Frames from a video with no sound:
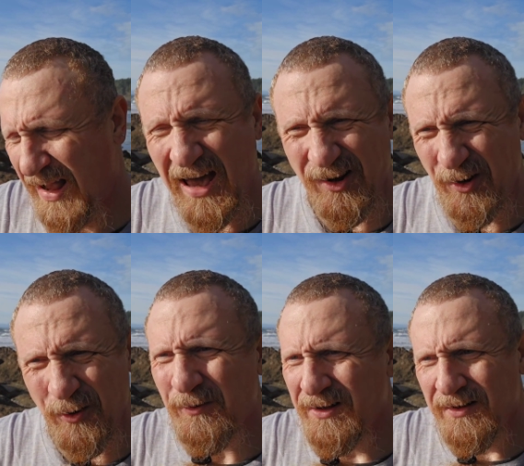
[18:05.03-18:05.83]
I don't
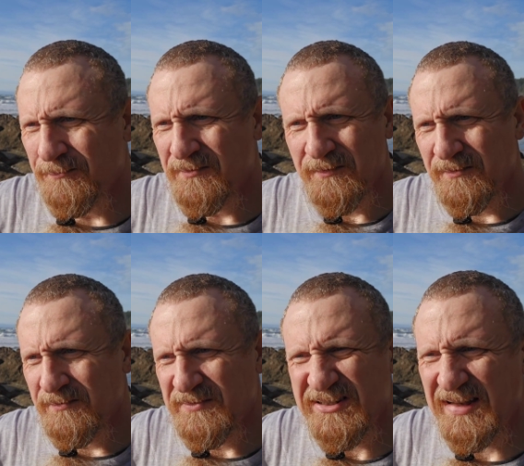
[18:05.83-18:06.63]
know,
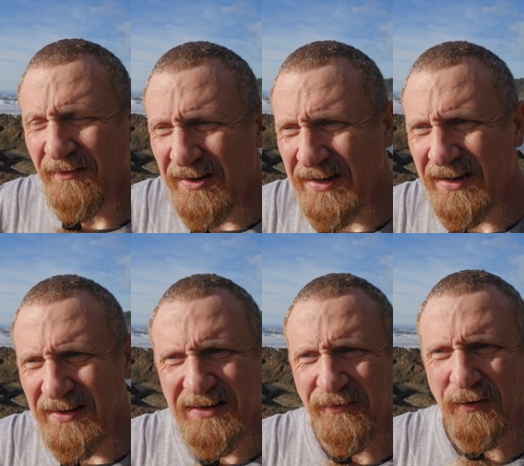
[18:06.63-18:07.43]
70
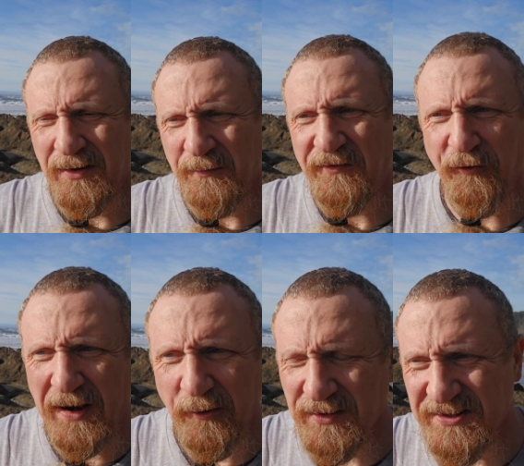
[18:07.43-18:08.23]
different
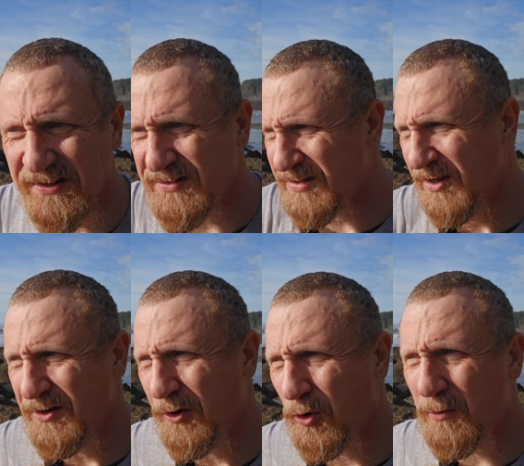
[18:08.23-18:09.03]
fragrances,
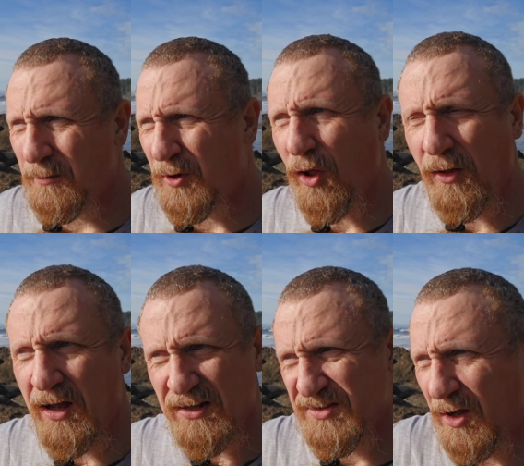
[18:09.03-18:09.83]
you know,
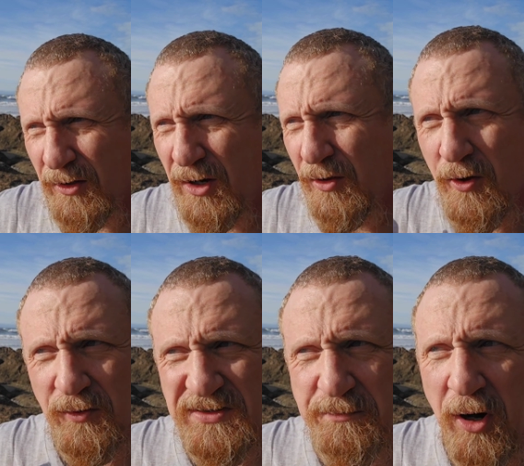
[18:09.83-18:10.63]
uh, solid
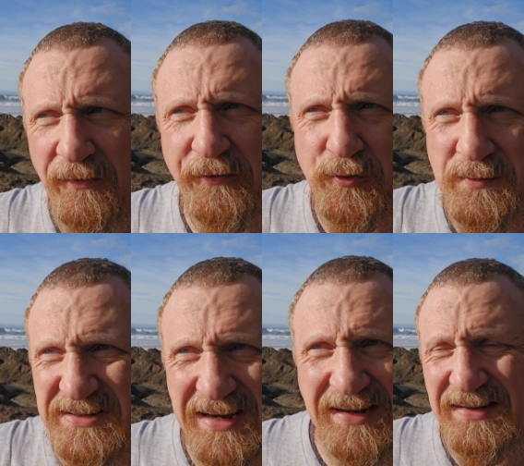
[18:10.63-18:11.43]
colognes,
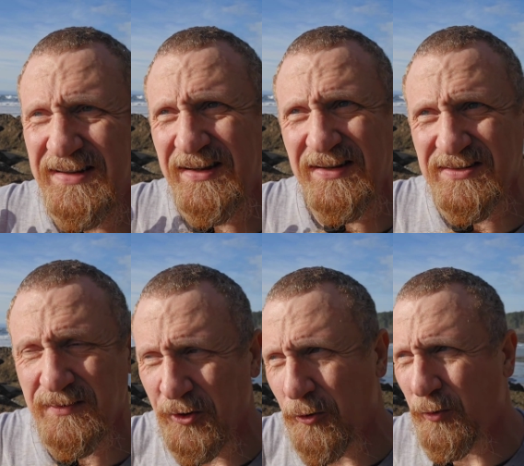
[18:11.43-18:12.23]
parfums, EDTs,
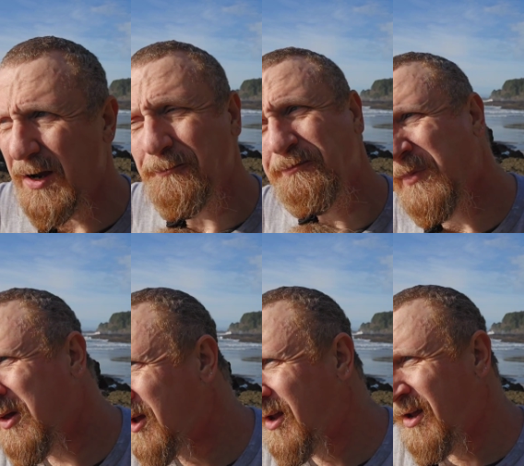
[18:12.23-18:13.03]
you know, right?
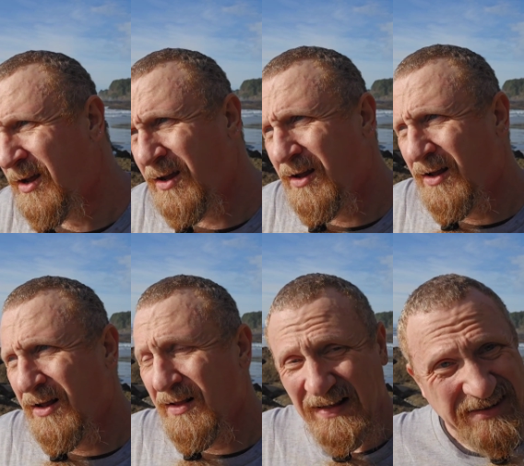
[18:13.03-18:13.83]

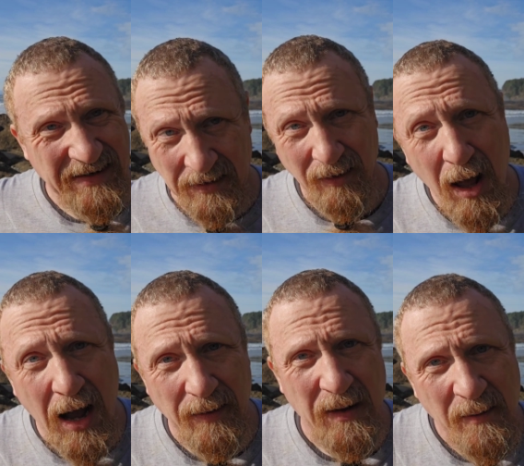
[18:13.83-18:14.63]
That's saying a
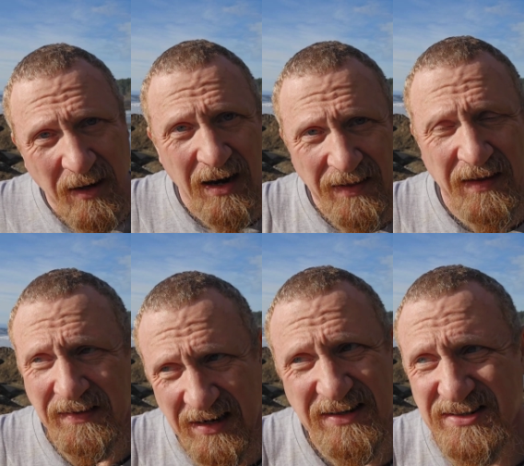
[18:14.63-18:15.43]
lot. I mean, I think
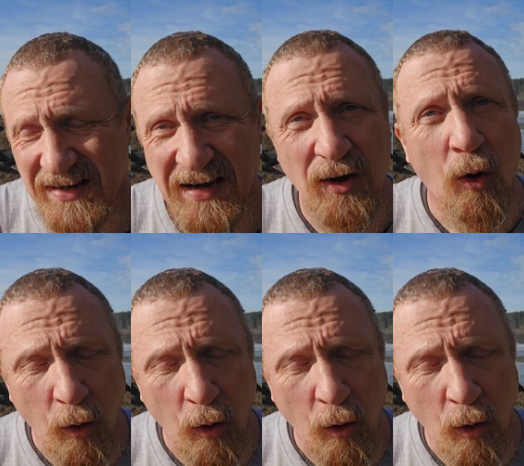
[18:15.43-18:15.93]
that is saying a